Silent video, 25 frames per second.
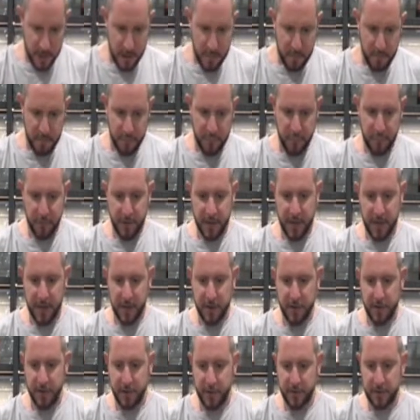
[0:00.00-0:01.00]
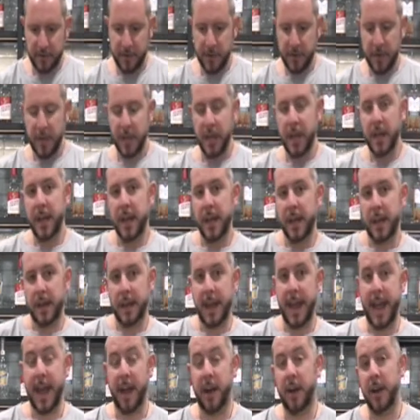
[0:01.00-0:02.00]
Pretty good.
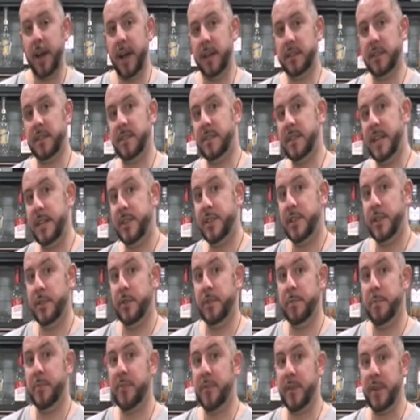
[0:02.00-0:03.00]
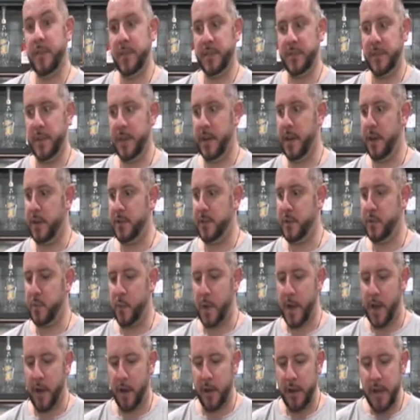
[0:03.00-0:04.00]
Now, as I said to you in previous videos as
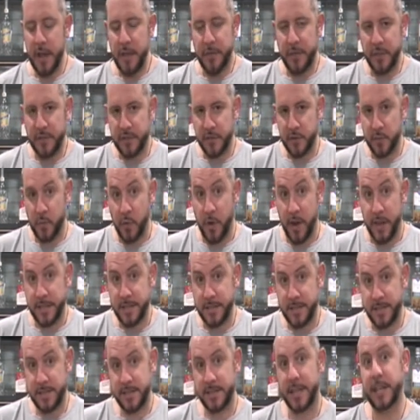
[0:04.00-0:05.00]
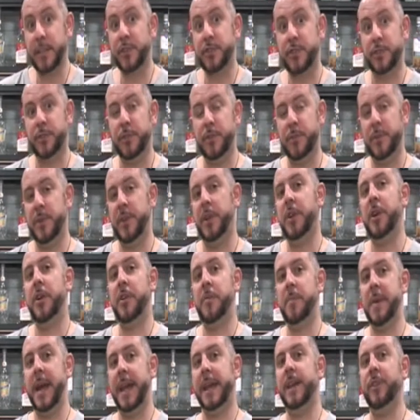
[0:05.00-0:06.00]
well, this is why it's essential that when you go
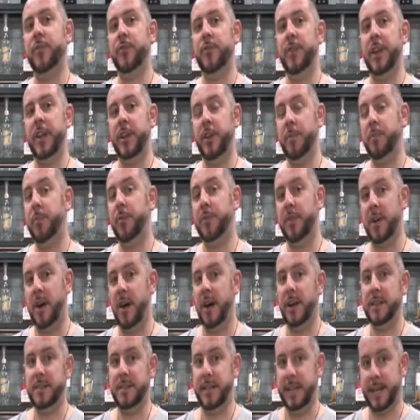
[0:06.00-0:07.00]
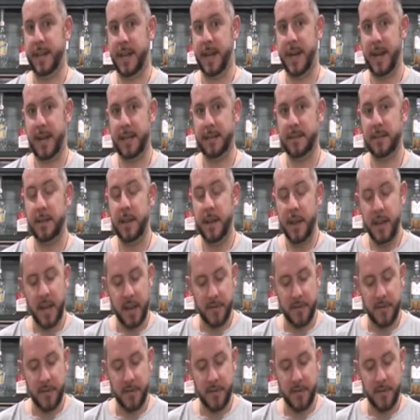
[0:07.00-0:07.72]
to make a drink, you put the ice in last.